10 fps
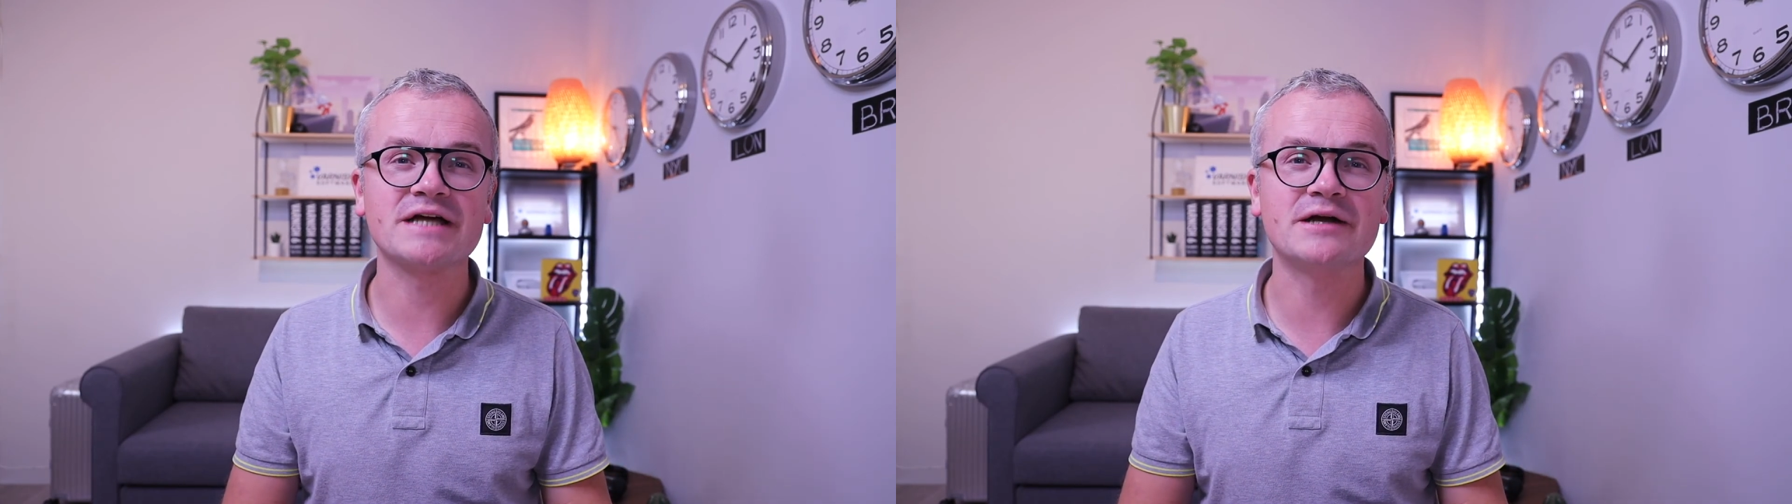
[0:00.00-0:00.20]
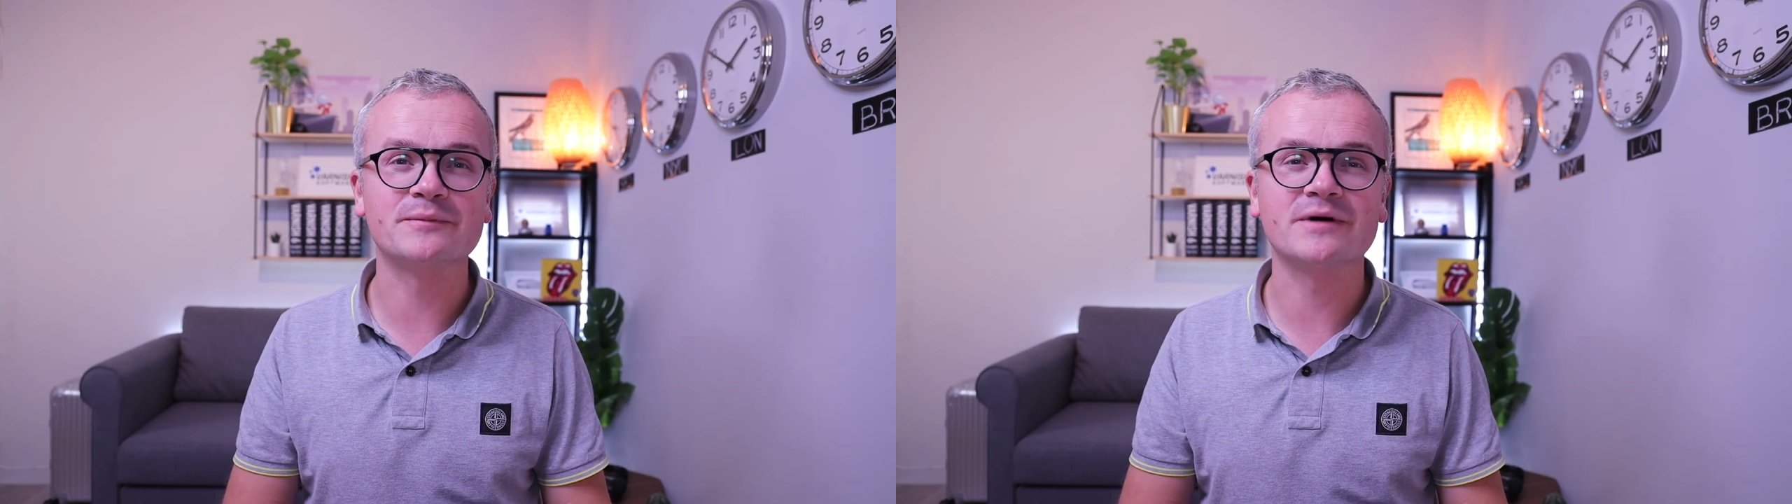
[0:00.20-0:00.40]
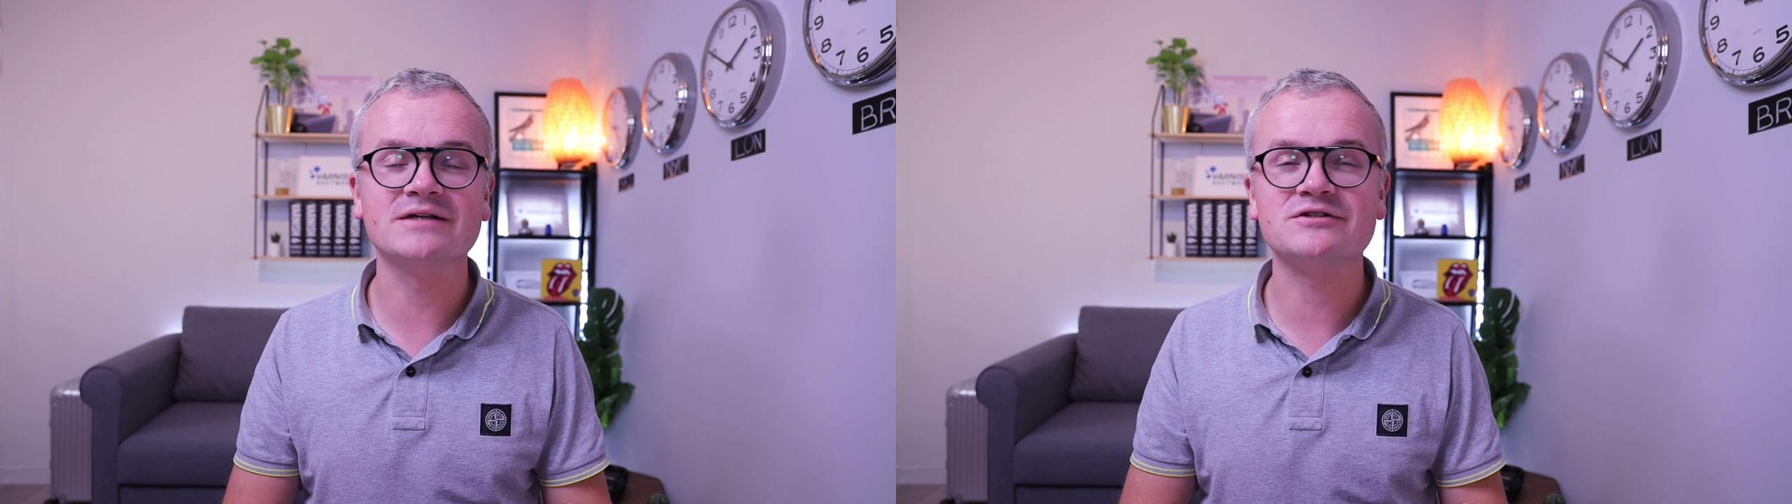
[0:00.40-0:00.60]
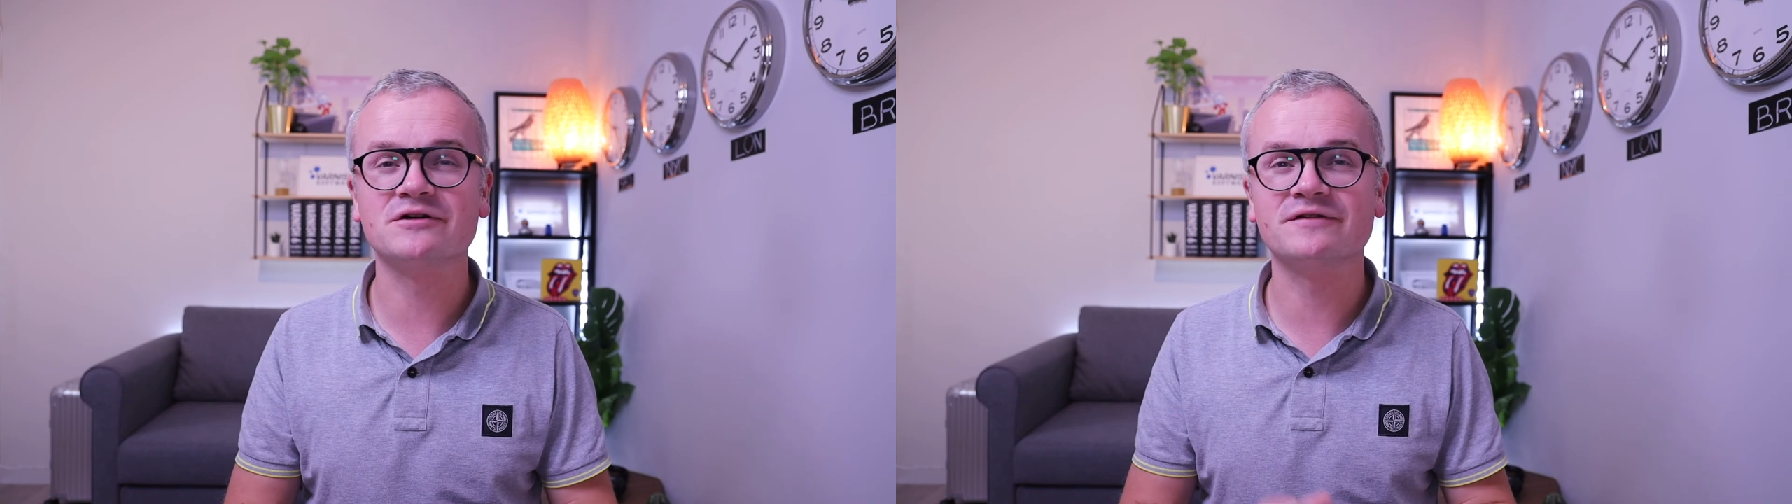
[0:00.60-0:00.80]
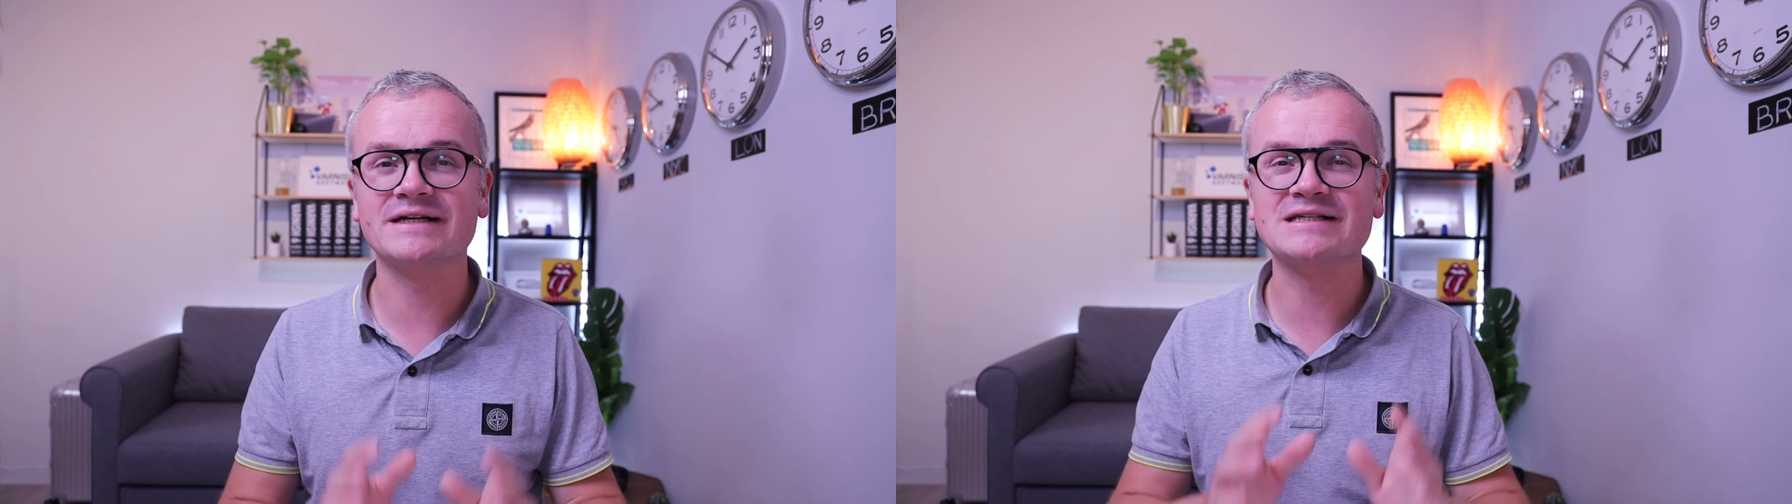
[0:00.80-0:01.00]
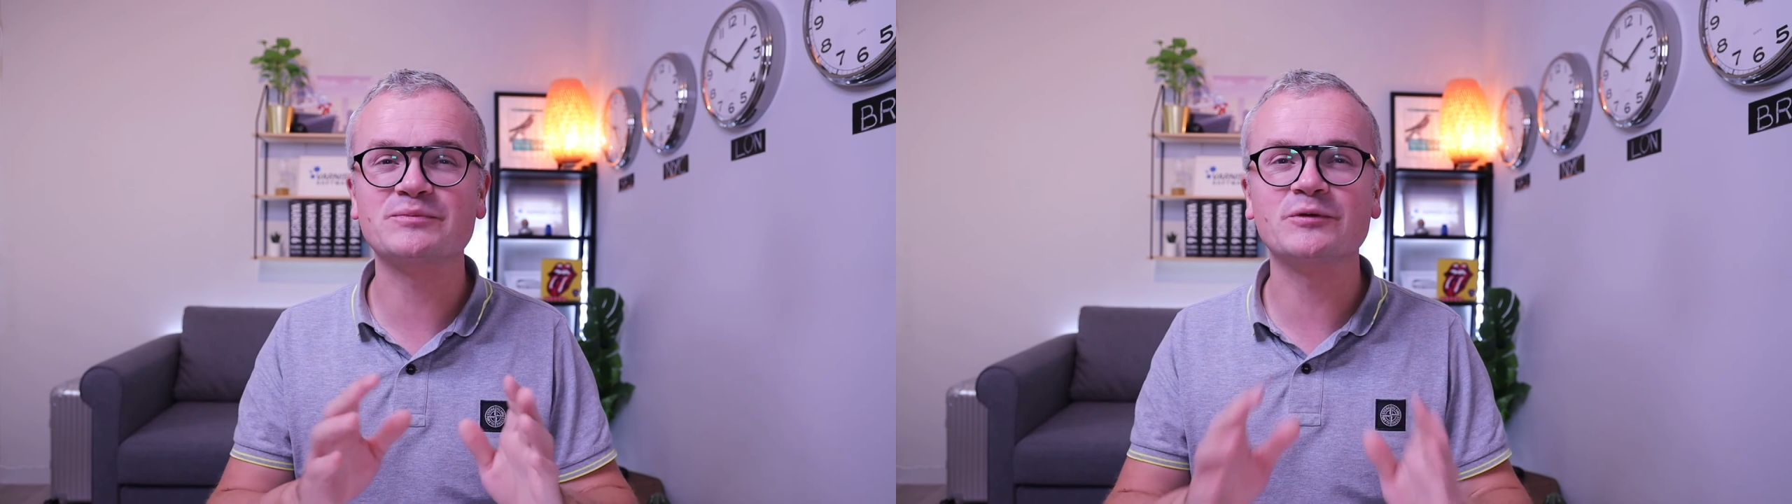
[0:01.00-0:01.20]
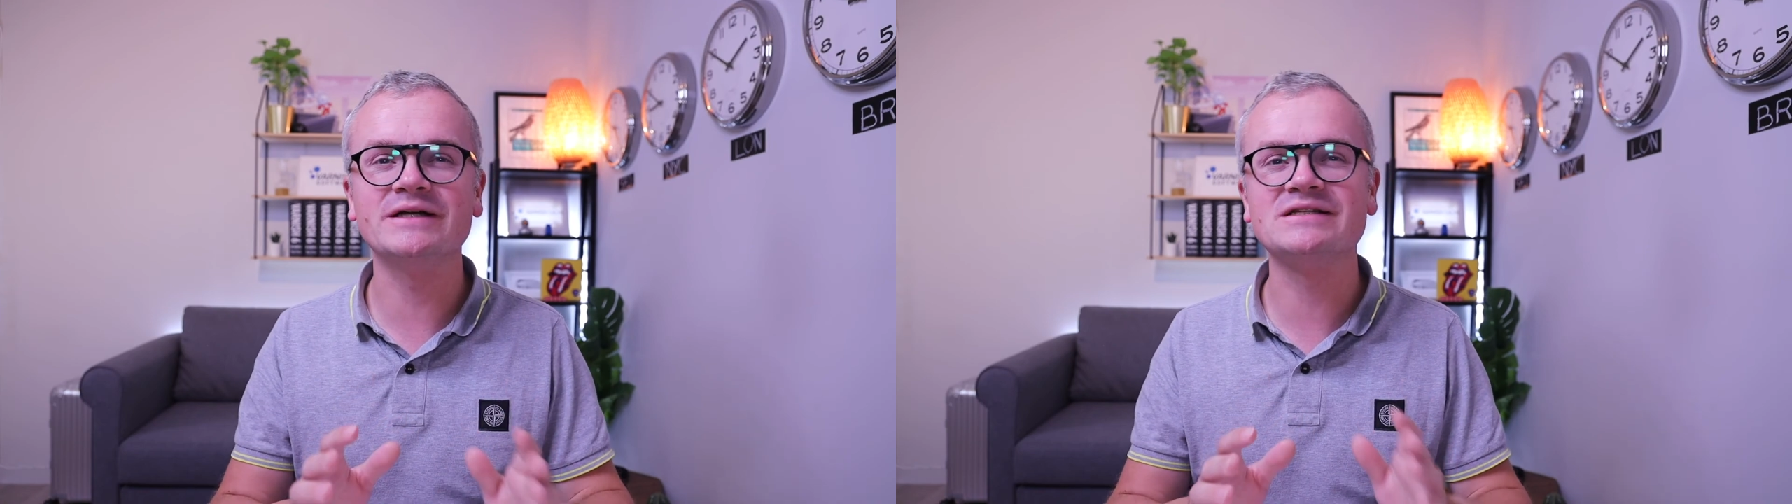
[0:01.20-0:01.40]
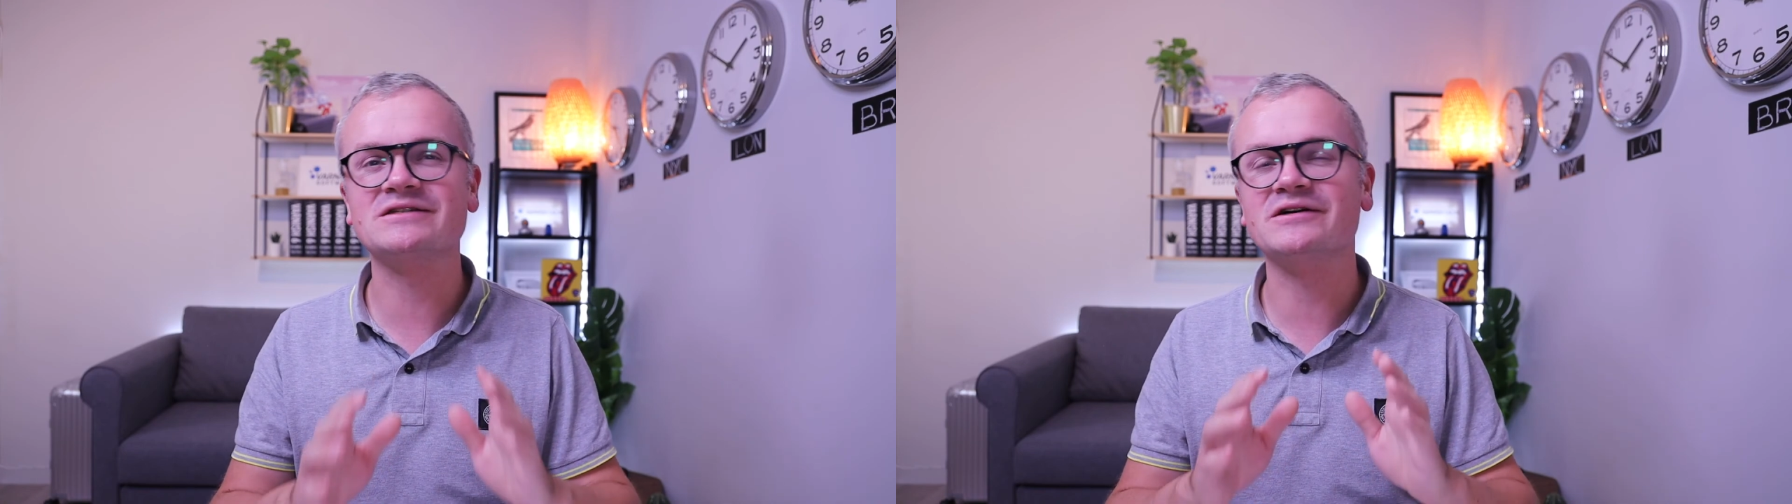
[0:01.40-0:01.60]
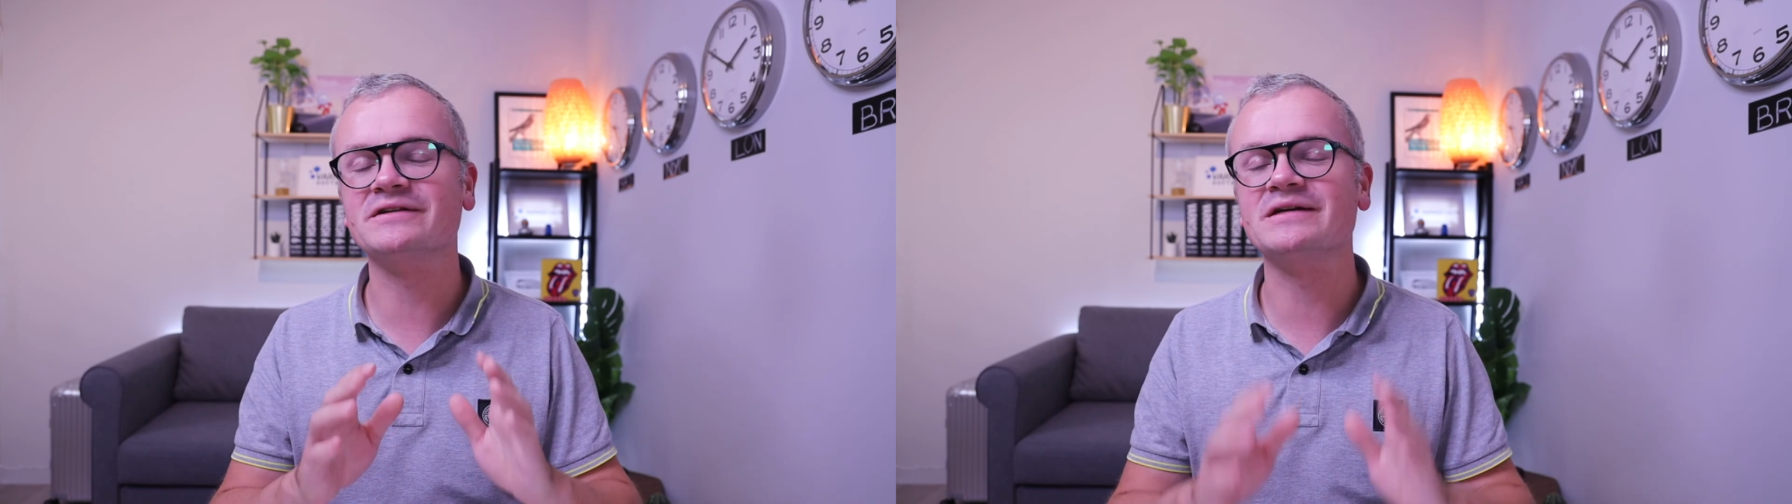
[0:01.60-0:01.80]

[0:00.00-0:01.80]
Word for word: Enterprise server that is pre-installed